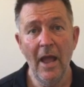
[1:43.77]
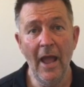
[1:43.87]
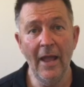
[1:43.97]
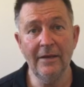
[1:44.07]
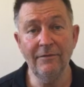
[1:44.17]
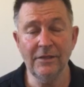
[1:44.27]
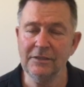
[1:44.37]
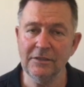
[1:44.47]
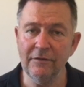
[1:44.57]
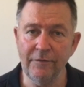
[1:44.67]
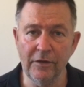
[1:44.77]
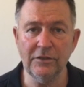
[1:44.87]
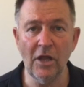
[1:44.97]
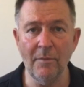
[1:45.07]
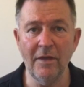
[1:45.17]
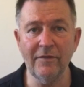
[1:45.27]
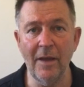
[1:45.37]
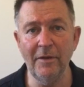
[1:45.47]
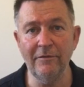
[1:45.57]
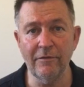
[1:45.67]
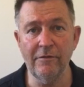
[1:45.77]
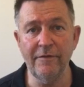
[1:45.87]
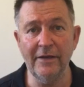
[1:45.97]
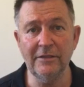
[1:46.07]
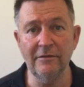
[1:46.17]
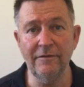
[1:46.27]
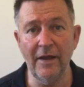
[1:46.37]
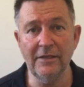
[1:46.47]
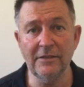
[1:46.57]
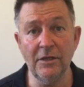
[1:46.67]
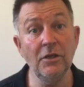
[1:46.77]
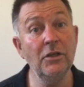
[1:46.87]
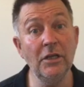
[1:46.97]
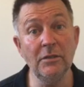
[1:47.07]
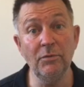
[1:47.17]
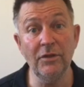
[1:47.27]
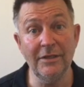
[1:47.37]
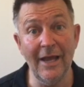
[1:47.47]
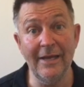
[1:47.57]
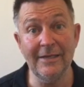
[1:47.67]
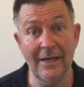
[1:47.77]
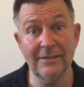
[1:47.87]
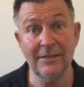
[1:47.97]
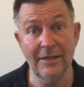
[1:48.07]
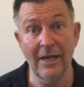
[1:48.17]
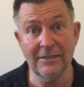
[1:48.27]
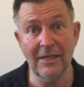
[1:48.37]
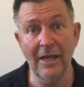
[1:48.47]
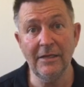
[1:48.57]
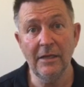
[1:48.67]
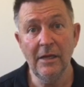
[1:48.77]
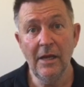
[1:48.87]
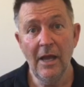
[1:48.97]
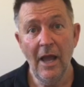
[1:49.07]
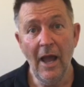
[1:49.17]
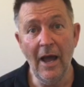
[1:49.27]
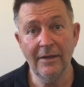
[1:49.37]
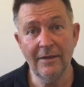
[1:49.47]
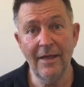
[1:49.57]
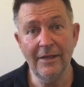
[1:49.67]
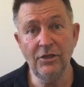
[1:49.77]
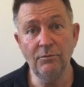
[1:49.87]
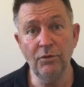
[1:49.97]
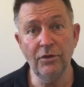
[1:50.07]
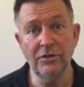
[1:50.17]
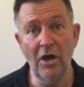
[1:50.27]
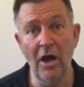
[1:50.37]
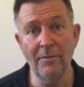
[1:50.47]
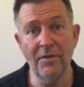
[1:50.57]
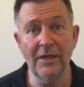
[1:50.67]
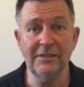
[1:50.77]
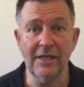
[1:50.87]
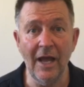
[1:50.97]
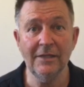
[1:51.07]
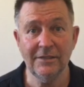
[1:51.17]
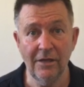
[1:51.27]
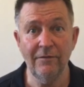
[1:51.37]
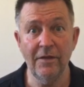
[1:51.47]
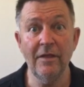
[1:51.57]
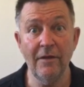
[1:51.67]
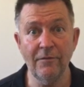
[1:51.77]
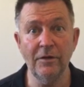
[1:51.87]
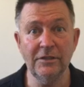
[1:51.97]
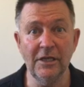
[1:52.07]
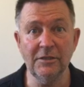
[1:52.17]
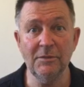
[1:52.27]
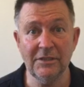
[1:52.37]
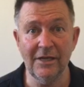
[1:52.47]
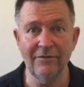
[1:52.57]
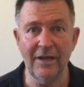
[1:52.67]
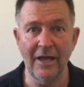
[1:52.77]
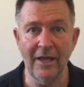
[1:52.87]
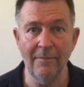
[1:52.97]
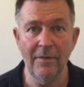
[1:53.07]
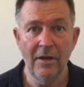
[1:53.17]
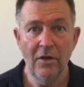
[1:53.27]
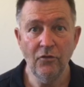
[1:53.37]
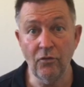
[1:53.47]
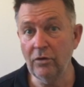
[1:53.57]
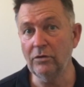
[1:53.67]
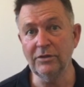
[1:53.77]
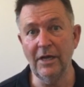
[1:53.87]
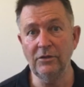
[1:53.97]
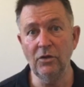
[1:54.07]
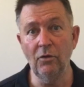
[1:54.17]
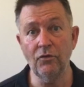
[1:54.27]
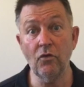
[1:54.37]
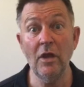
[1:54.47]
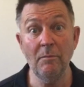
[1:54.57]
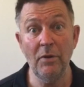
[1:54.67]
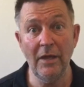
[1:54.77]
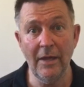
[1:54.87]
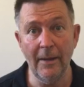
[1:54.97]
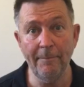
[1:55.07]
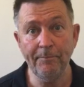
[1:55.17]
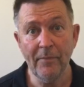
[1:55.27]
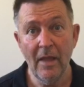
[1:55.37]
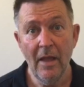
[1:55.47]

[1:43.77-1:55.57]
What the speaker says: And if this is the first time they've come in for a face-to-face, then you'd need to put the date as today's date. Under that, you'd put the time that they start, and so if they're there for an assessment, 7 a.m. through till say 2 or 3 p.m.